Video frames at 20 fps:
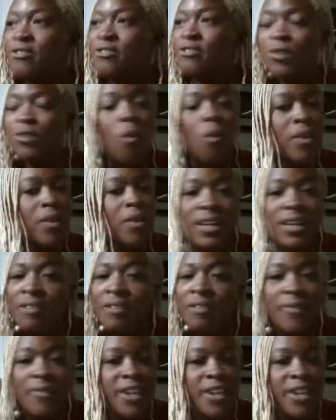go on an
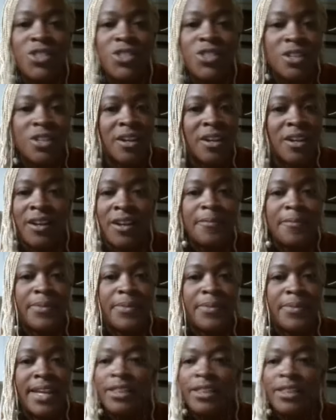adventure,
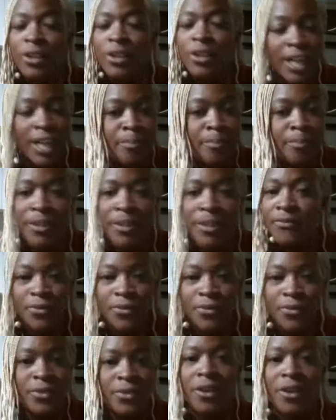mm-hmm. look up the
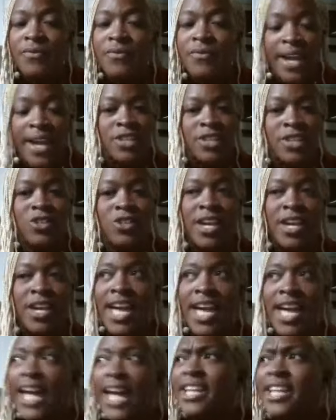fruit or veg
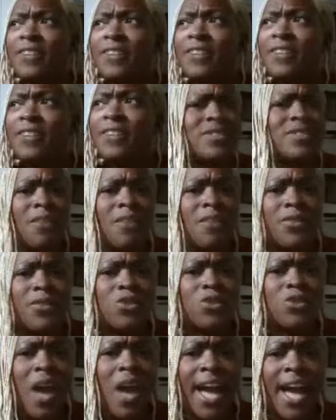and give yourself a
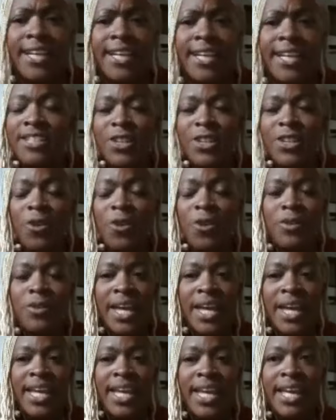try. You know,
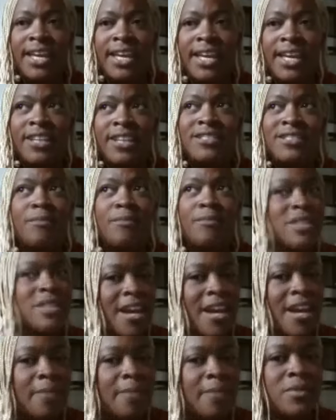like
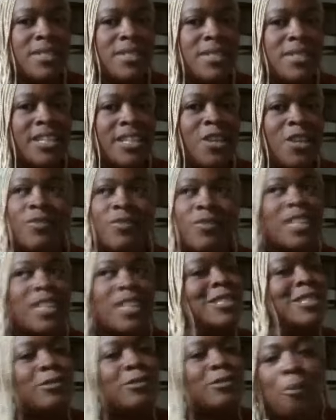sometimes, you know,
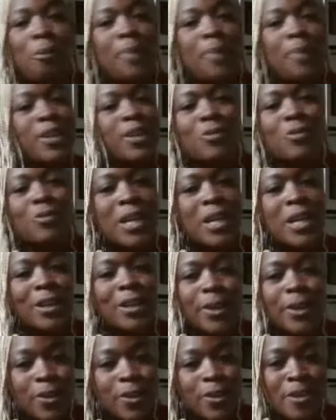that's the best way to
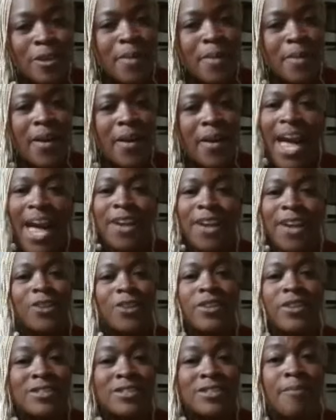learn about how to
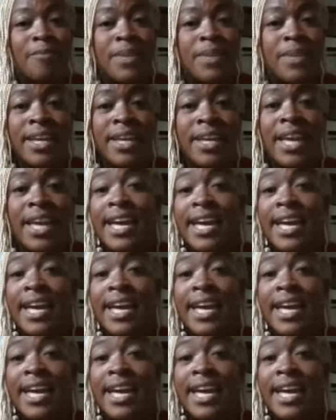cook something